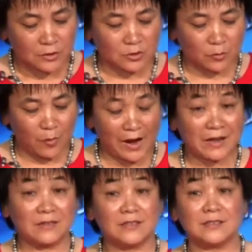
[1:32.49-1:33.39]
So
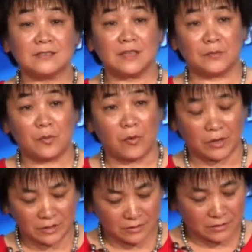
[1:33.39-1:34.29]
why this is
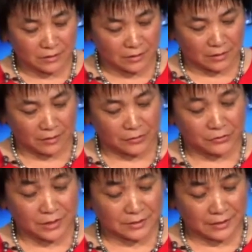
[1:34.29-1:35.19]
important?
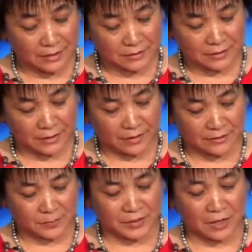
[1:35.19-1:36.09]
U.S. healthcare
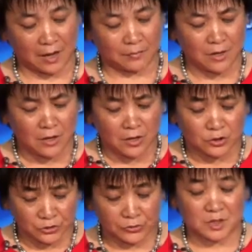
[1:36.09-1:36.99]
has become
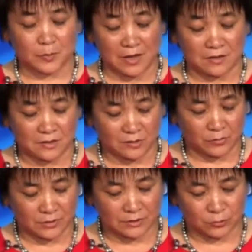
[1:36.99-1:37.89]
too expensive,
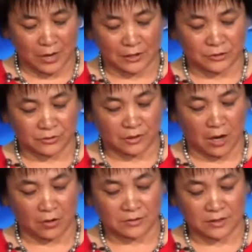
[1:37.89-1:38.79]
with structural
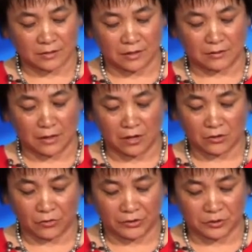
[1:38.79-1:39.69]
costs that are
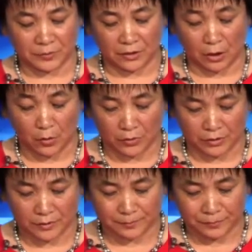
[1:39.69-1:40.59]
not going to be
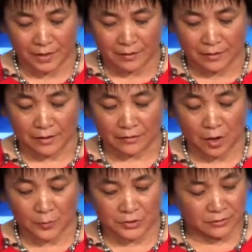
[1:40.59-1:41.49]
lowered. An
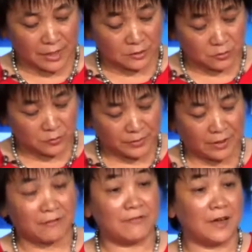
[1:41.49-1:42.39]
option has to be
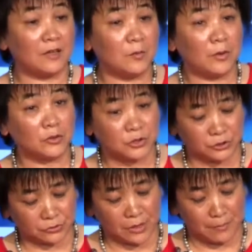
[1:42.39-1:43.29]
available
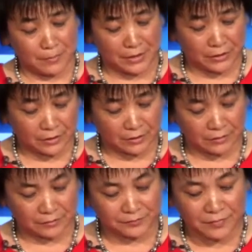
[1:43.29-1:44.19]
to
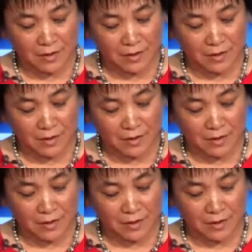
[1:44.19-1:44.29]
American